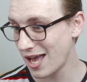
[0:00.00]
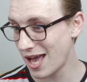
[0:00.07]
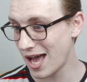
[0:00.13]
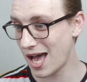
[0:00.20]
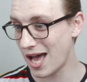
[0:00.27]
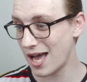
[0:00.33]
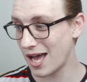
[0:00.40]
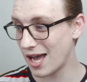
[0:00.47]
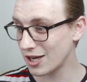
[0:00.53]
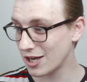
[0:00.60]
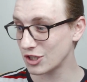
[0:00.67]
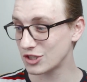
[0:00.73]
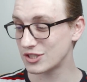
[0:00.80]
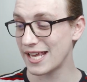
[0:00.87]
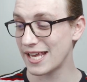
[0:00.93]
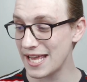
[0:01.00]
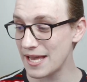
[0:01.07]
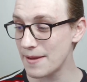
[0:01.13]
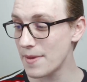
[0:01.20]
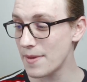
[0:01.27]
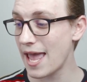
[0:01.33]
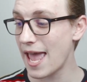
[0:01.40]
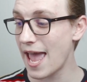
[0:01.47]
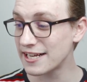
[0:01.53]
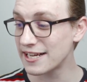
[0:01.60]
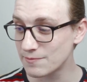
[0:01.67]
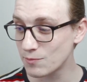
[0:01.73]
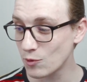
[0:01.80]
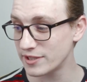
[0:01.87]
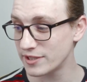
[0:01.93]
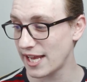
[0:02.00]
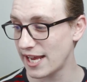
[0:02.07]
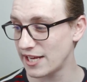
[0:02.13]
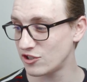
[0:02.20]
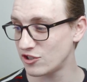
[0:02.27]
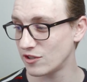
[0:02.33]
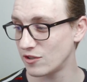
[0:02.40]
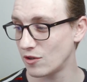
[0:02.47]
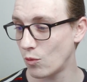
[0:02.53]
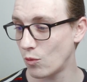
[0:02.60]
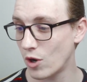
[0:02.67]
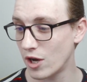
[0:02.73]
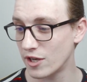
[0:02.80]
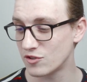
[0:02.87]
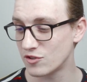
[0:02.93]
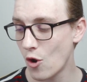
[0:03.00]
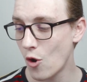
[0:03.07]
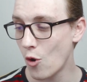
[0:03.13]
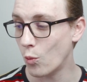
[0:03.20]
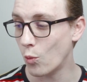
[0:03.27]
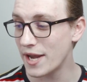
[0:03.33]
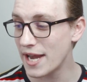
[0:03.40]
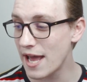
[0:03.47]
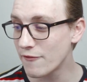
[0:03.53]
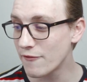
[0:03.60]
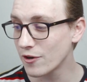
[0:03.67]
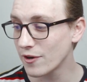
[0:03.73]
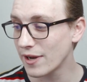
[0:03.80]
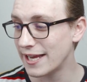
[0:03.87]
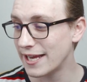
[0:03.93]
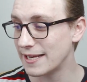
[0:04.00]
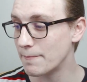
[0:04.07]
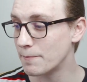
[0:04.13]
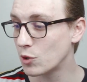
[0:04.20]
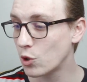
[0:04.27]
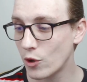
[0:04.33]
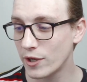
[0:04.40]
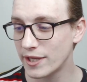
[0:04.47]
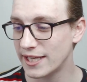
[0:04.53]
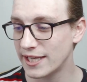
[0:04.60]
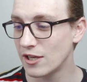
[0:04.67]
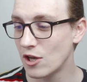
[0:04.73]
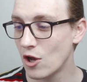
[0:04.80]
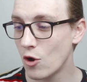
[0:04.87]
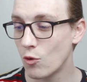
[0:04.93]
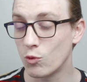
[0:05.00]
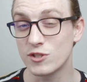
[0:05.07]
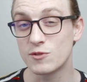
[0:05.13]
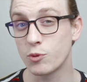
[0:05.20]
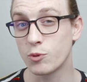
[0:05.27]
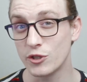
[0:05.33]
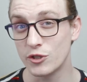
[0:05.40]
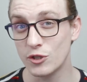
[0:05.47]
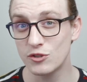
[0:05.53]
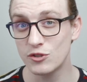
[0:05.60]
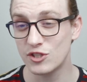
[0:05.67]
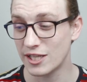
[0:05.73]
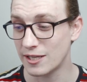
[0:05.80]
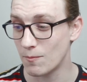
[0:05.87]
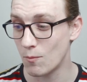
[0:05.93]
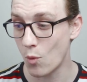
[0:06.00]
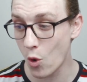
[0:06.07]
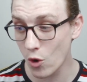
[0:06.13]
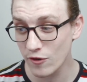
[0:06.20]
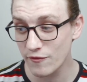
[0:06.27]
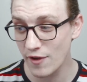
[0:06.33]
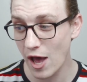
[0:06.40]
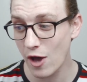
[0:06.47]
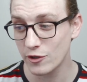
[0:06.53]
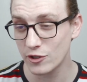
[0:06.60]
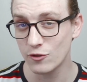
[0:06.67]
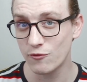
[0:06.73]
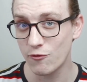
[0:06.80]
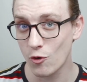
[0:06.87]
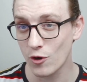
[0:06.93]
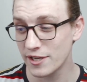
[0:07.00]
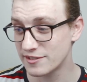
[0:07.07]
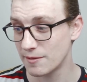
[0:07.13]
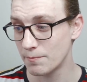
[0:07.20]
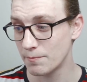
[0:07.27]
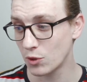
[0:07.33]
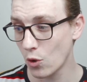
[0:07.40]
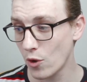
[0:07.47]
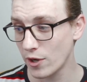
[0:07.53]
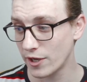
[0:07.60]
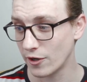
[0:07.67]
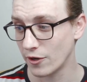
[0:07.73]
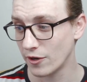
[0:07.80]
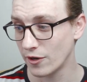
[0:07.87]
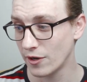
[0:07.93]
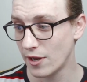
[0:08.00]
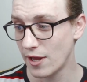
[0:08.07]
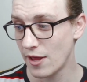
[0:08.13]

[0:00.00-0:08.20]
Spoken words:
To him, exploitation was whenever an employee was producing more value for his employer